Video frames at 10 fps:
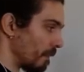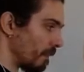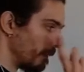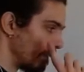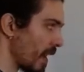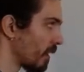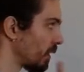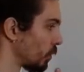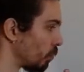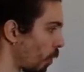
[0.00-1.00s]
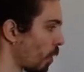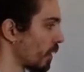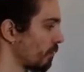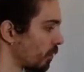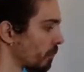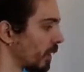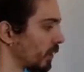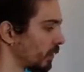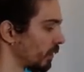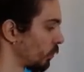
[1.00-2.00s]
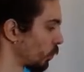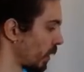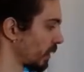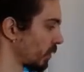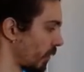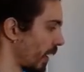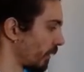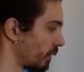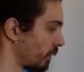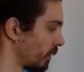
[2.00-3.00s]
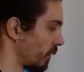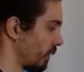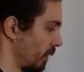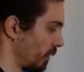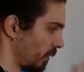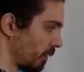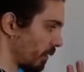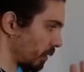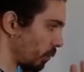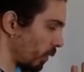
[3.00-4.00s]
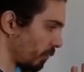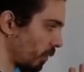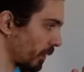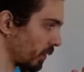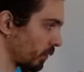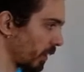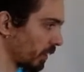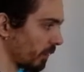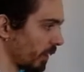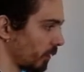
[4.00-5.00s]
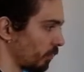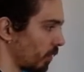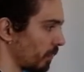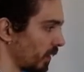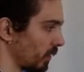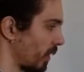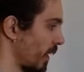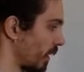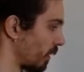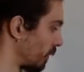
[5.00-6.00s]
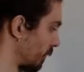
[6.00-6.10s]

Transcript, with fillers: There is more information to extract. There is more information to extract from this triangle.